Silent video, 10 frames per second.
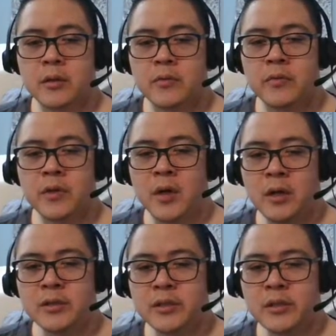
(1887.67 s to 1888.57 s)
we're
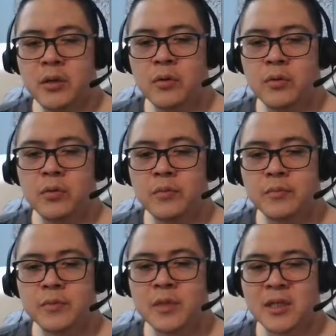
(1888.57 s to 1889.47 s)
also,
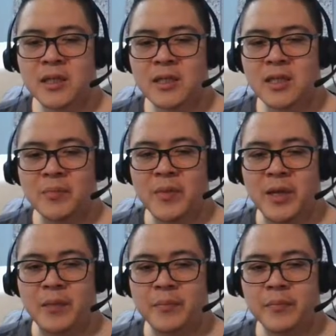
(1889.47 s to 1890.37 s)
just let
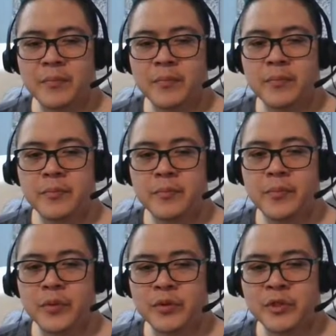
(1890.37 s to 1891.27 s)
me
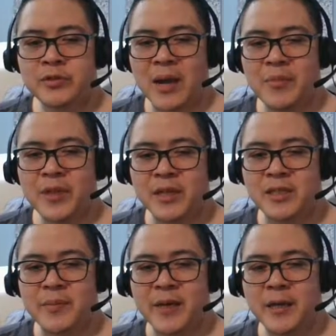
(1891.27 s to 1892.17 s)
bootstrap things
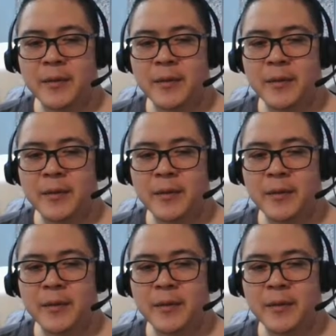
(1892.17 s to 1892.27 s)
a bit.